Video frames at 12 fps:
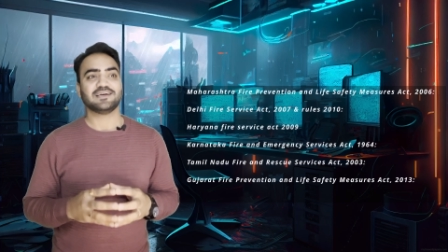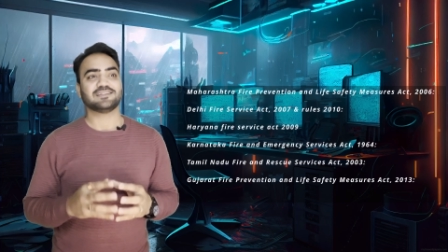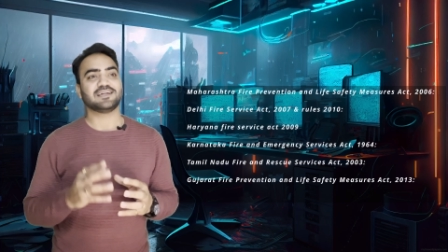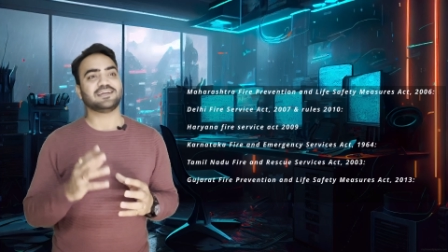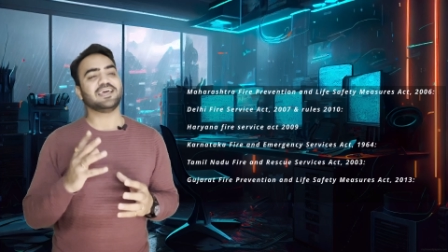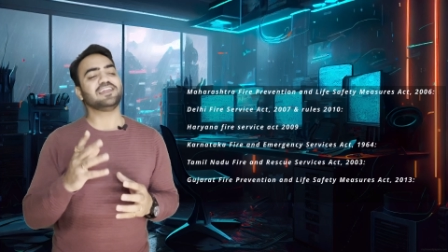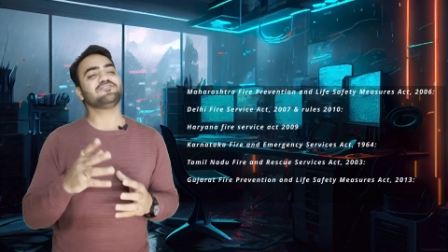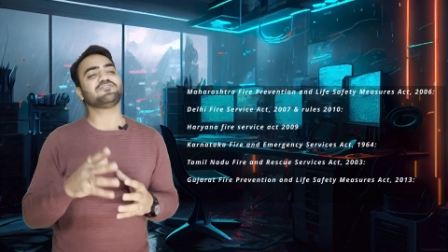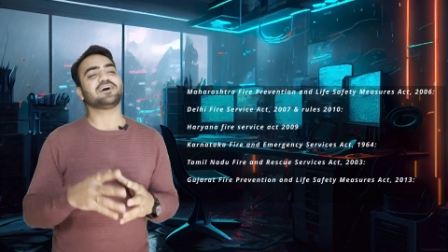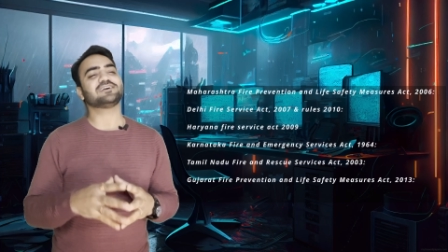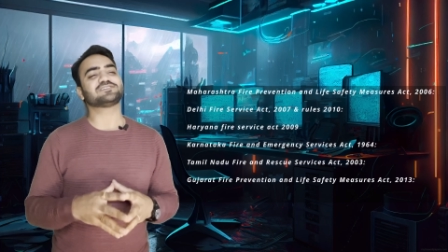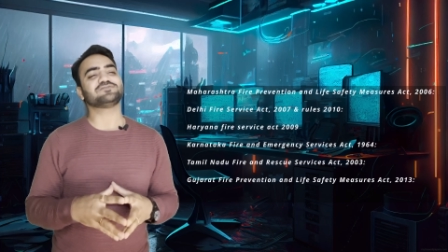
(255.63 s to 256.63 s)
the Delhi
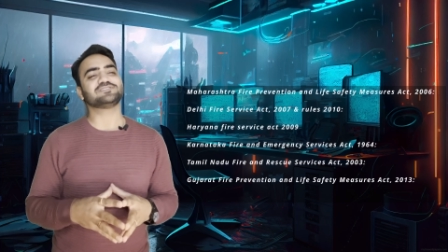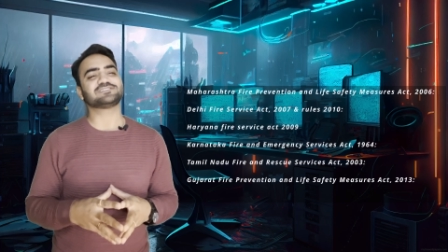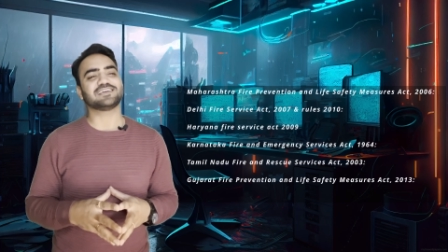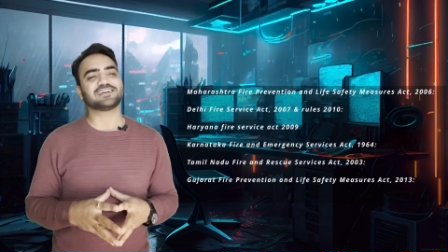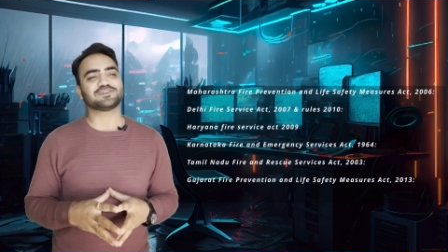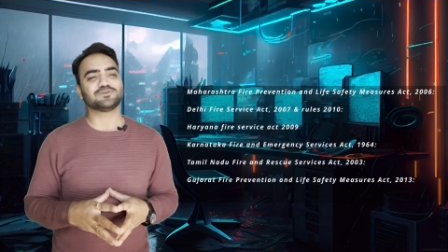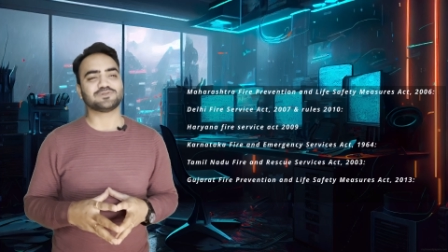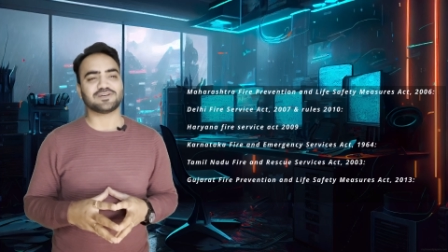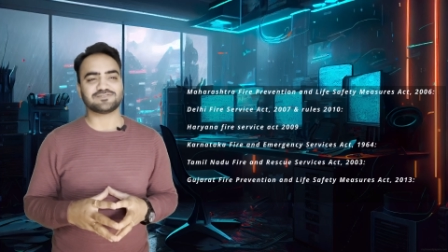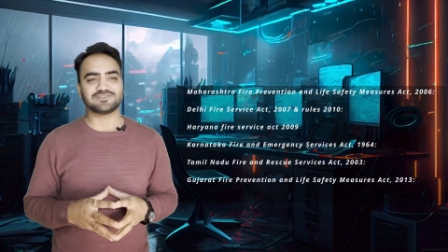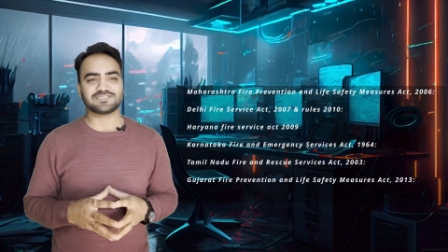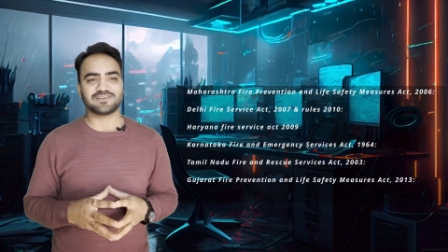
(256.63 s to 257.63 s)
Fire Service Act
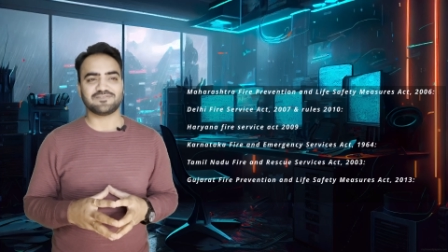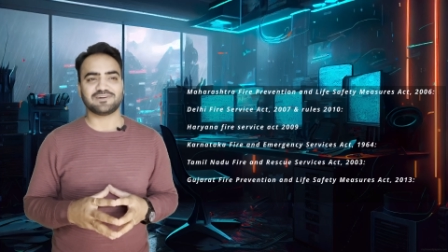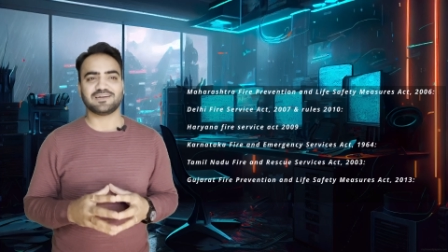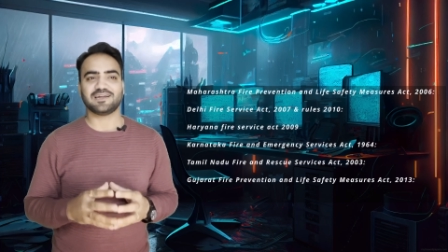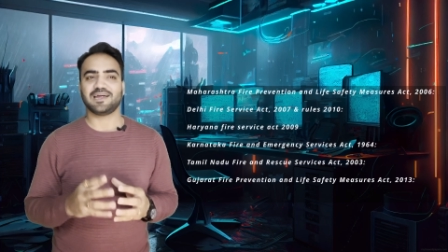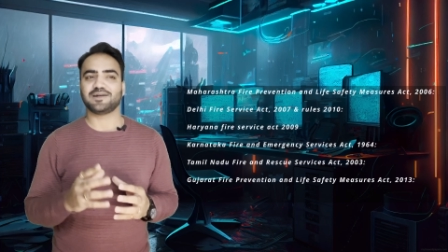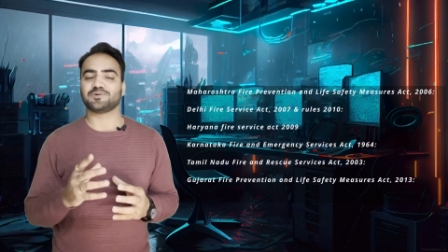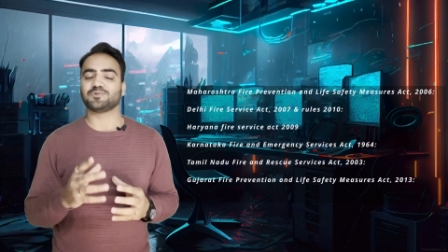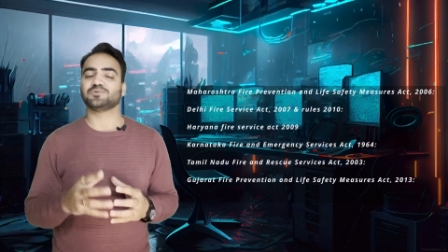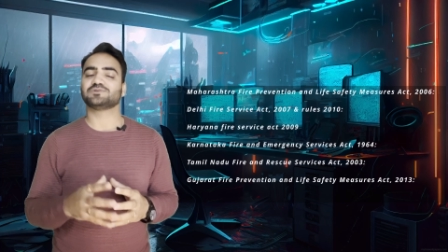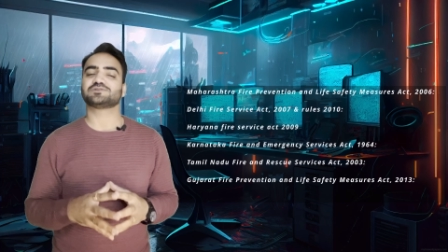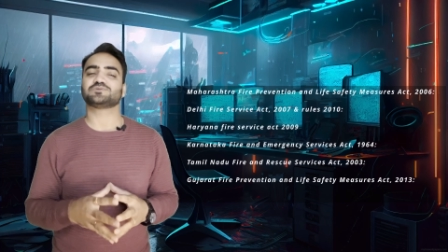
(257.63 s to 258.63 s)
2007 and
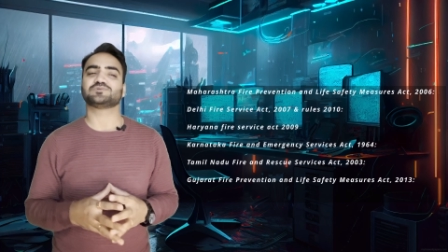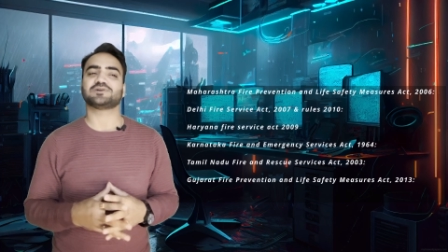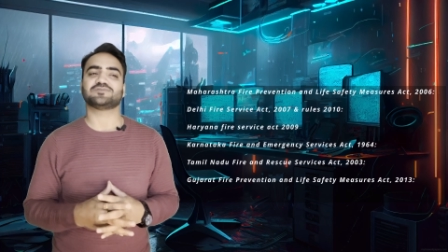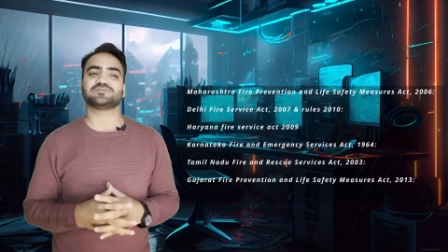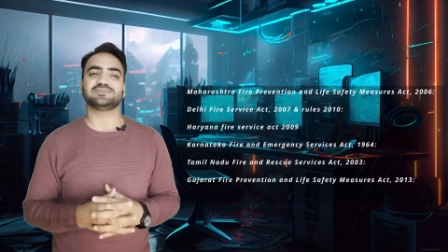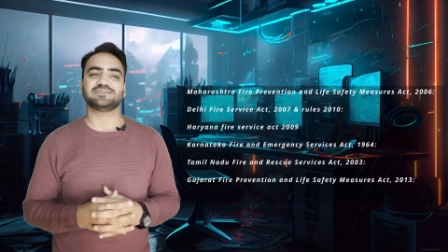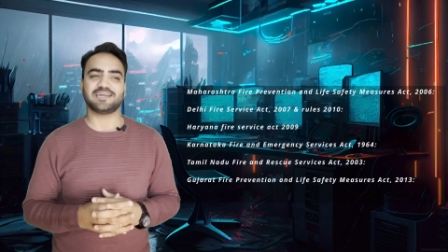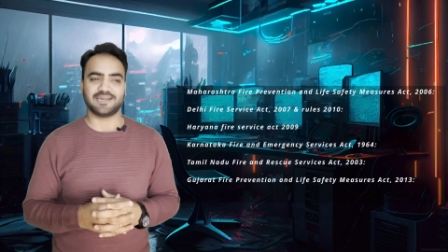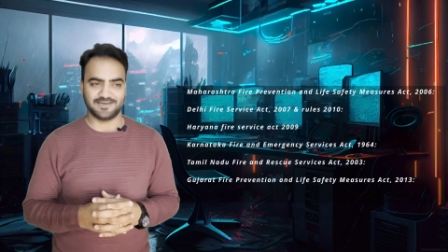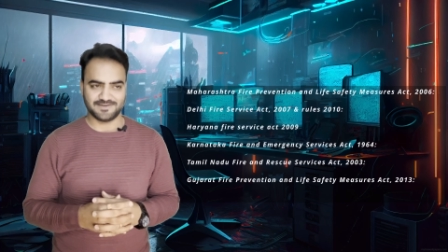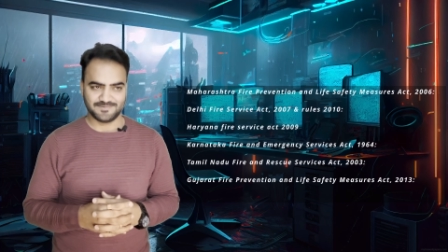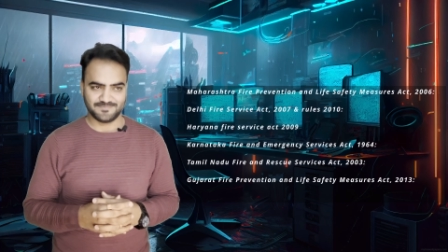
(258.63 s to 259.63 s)
rules 2010,